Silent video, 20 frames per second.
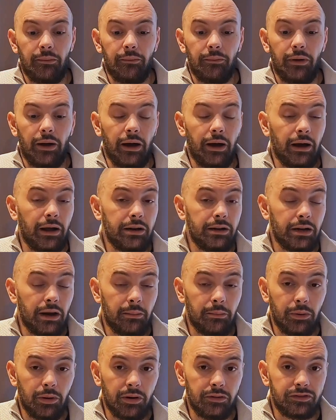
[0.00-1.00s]
a
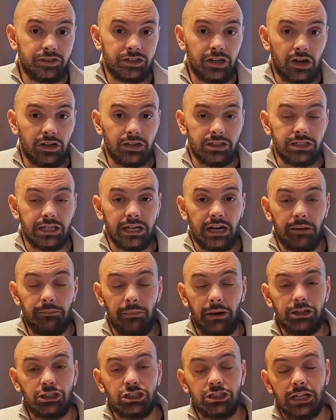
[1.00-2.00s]
number of saunas, like I
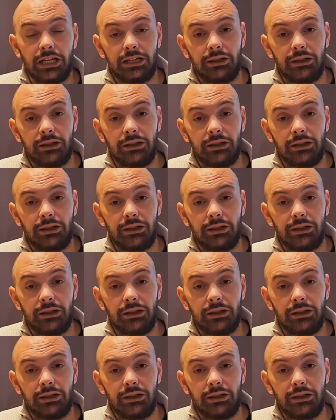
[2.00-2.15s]
mentioned